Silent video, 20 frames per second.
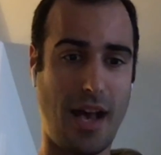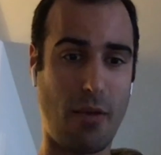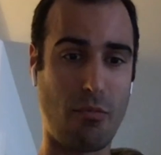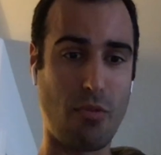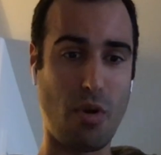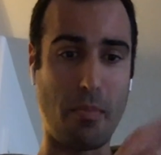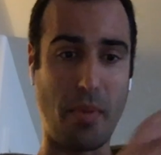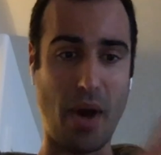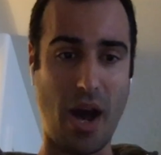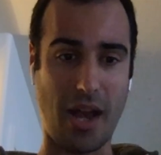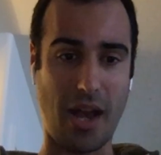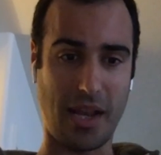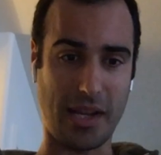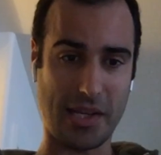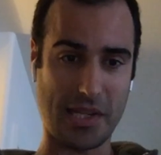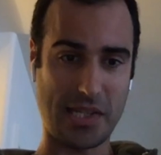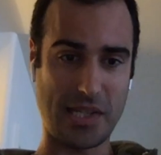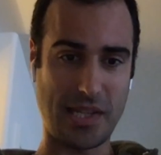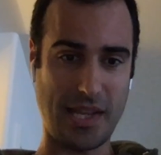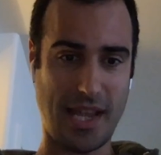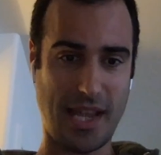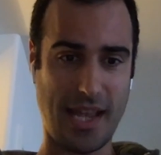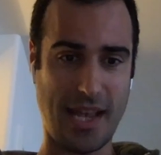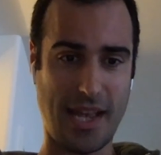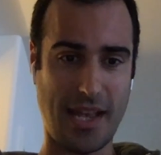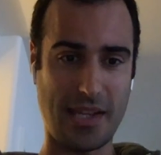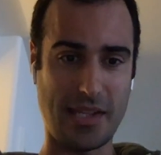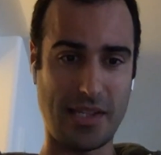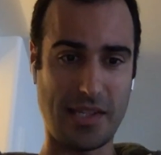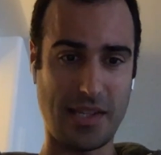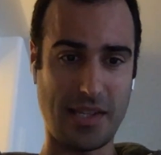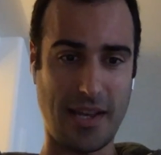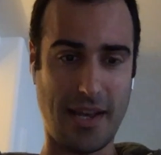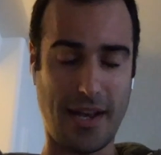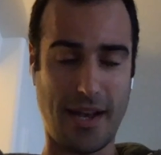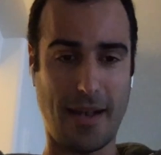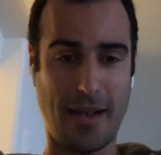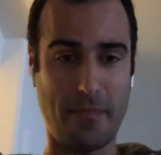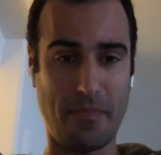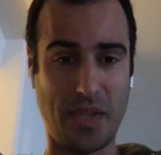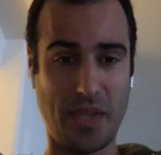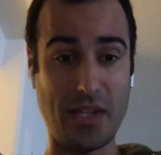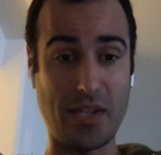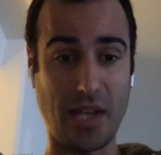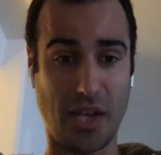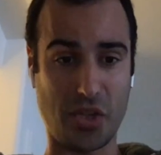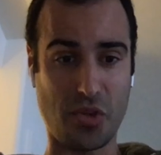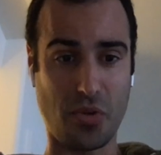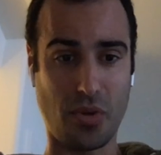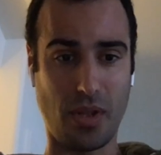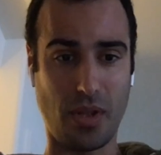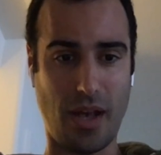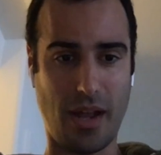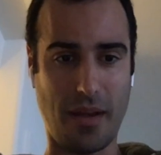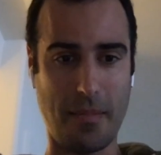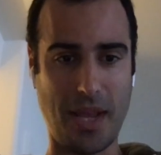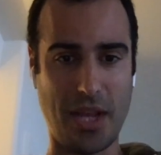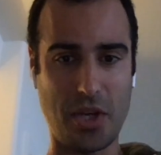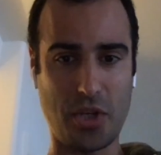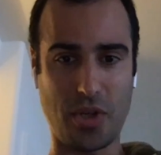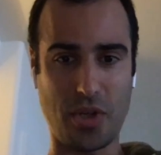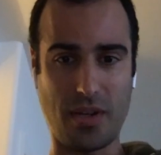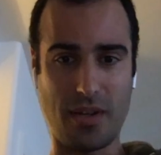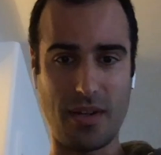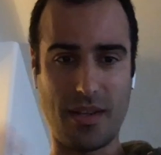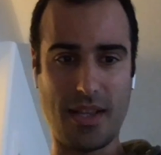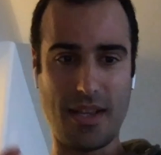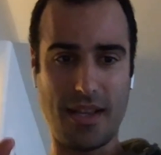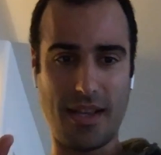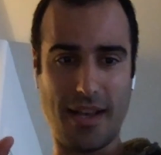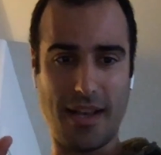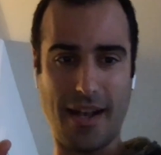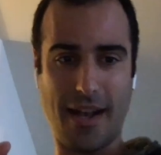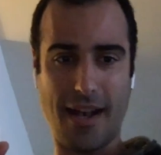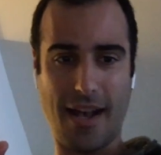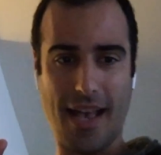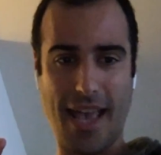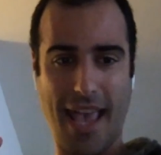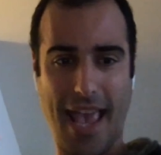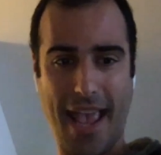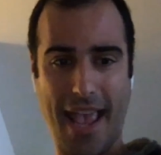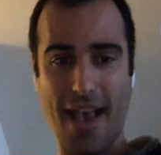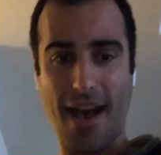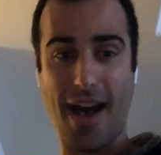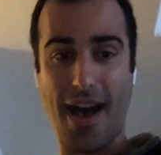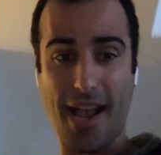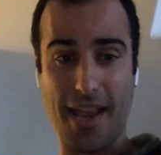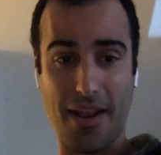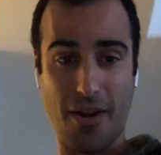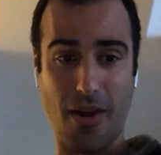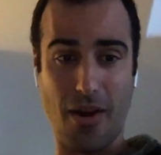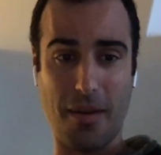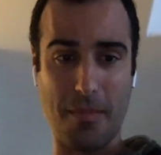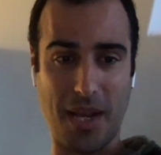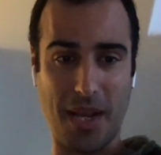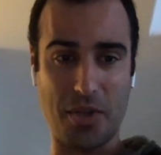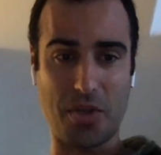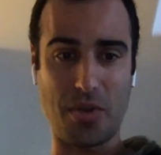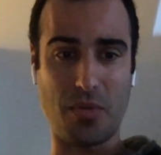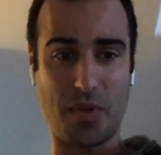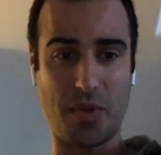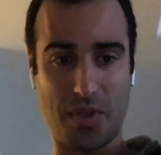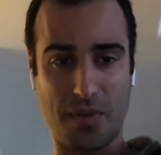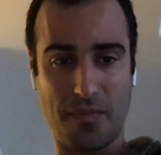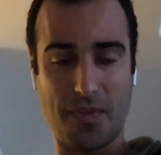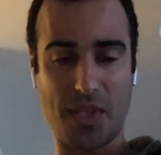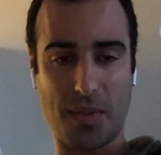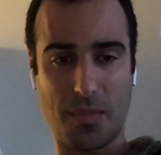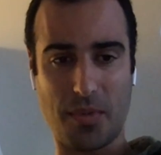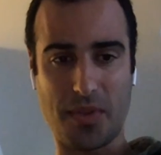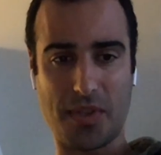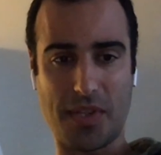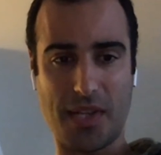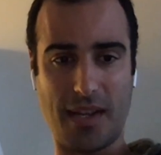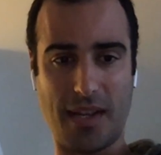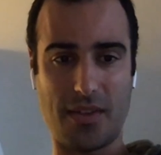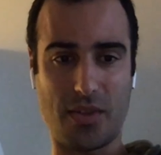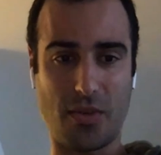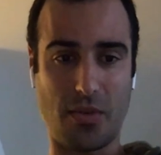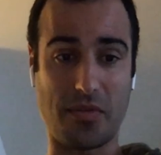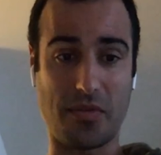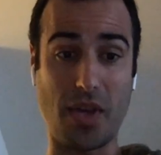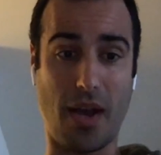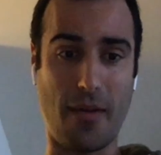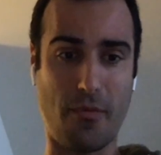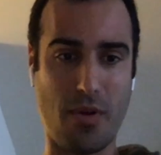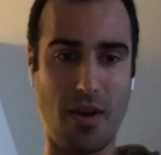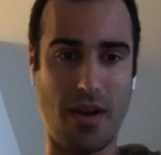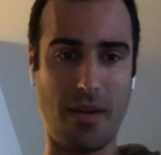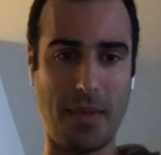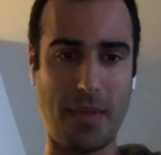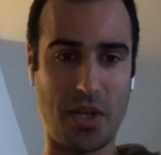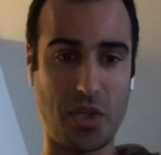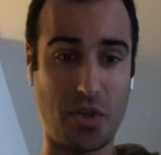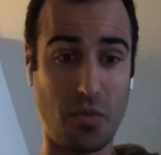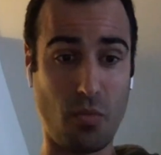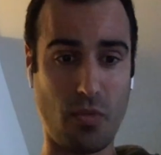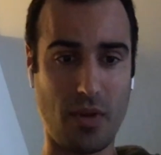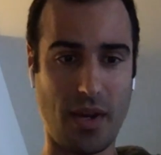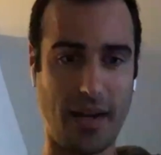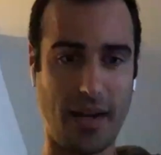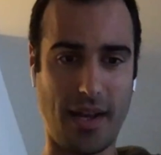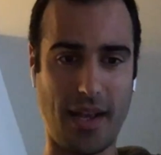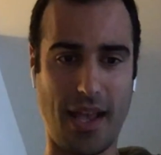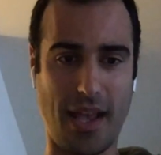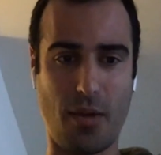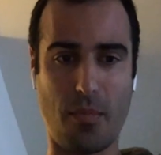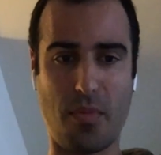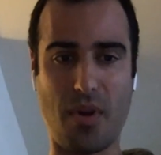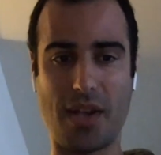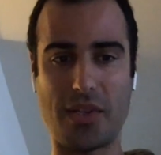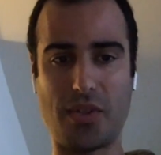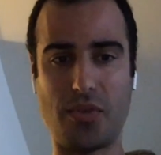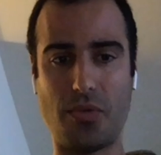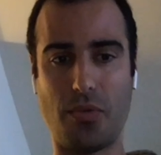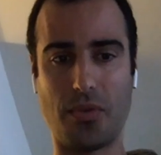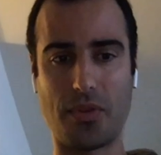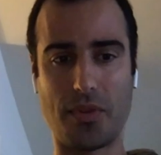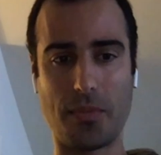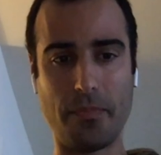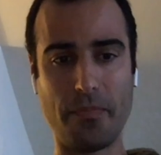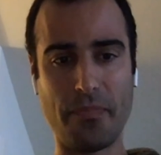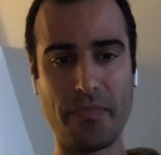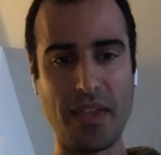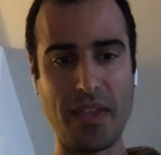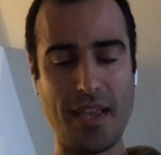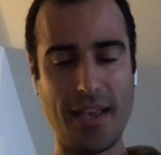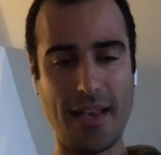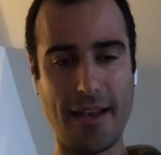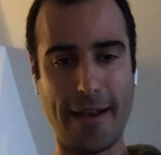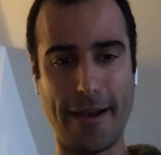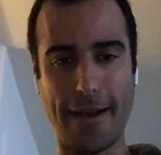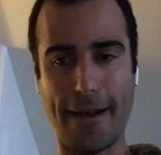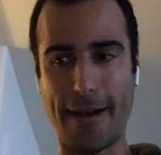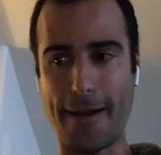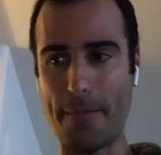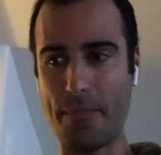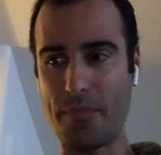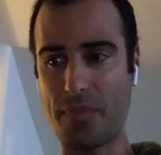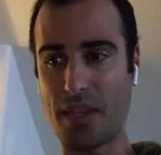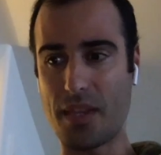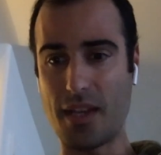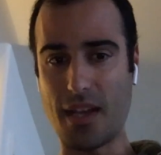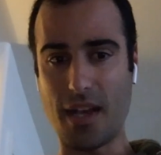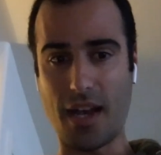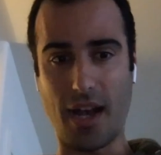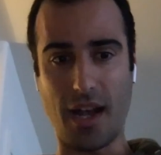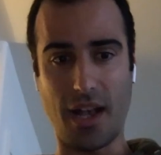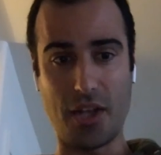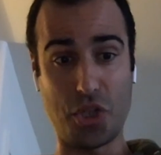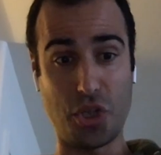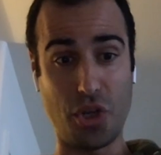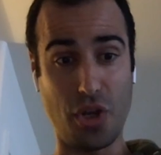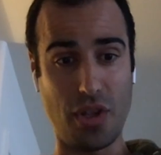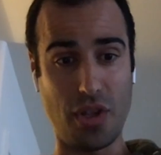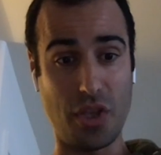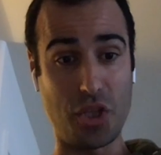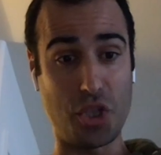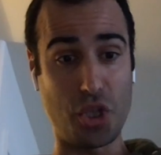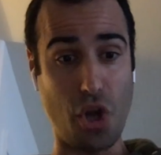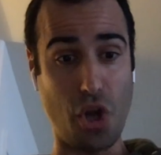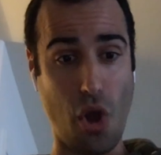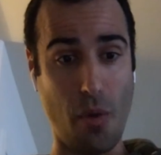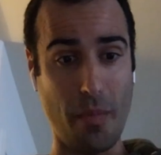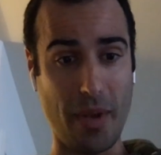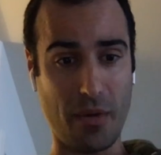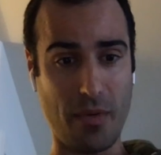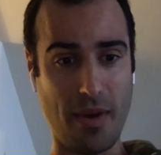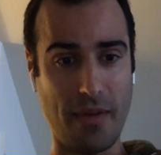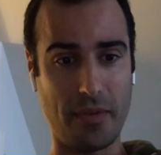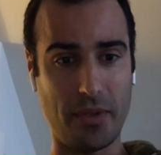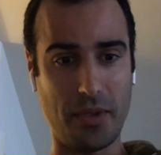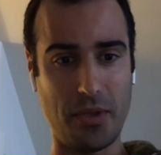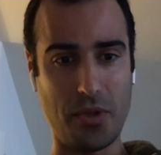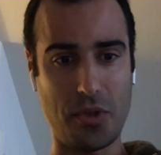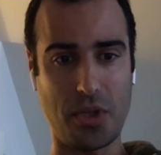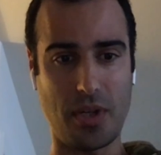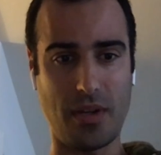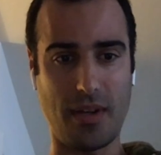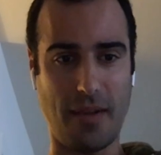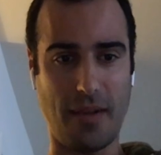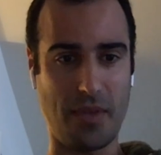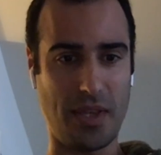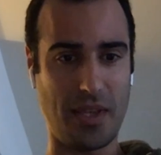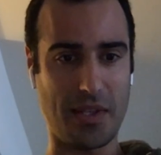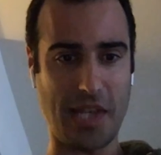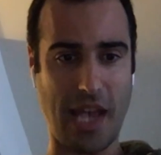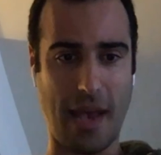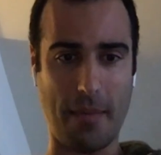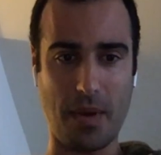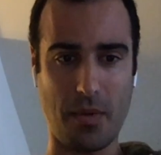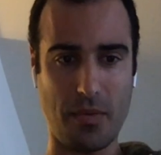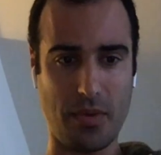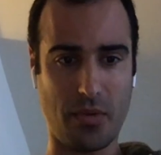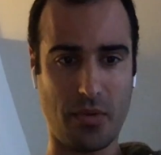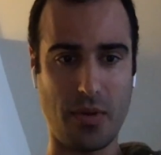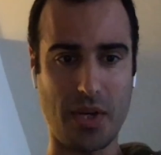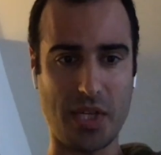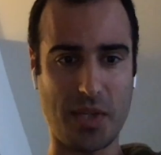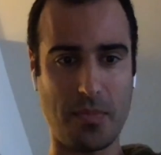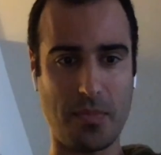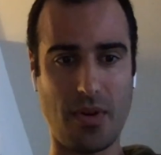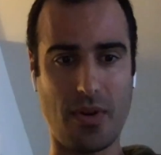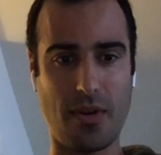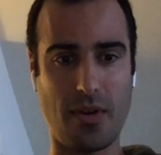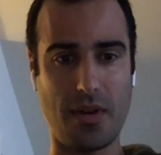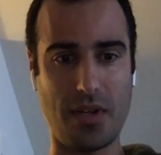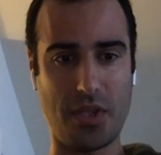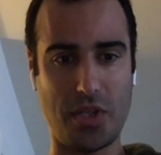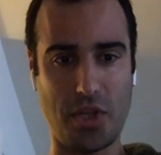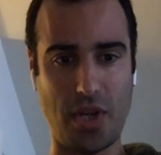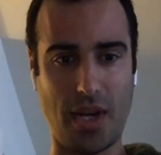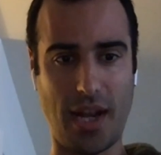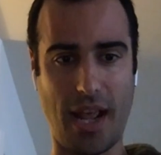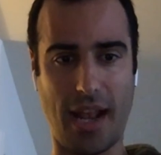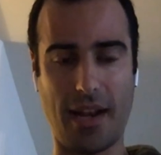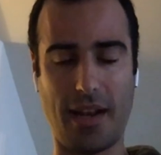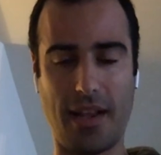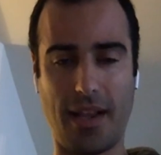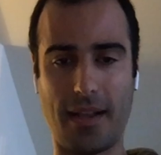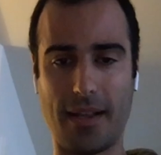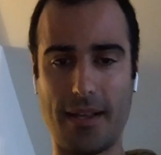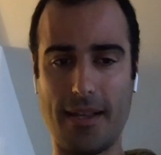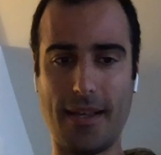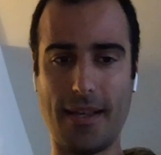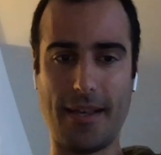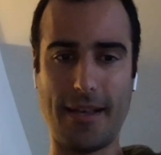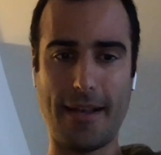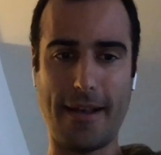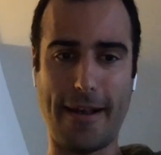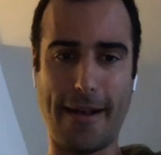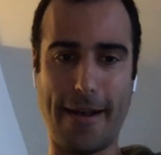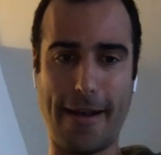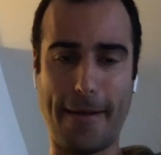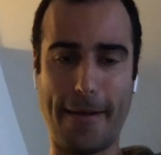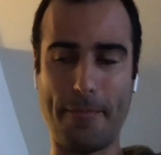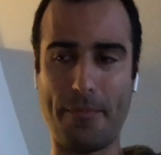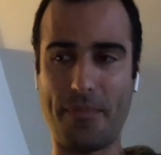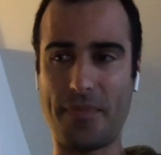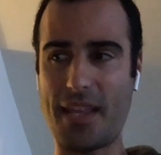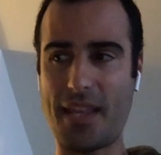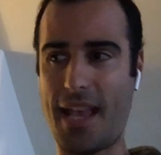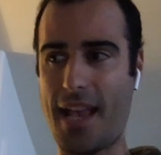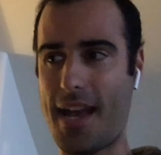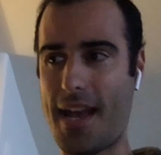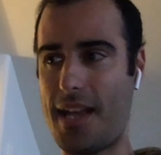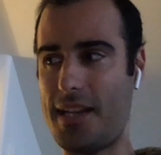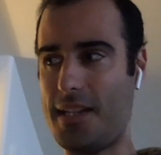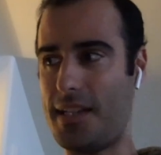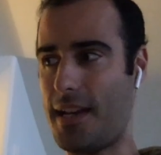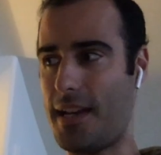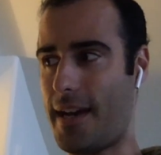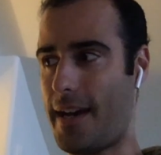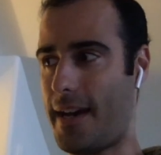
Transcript: robotics and industrial automation, AI and automation, which Invisible's in, sort of software automation, enterprise tools, the genomic revolution, everything is happening with CRISPR and gene editing, and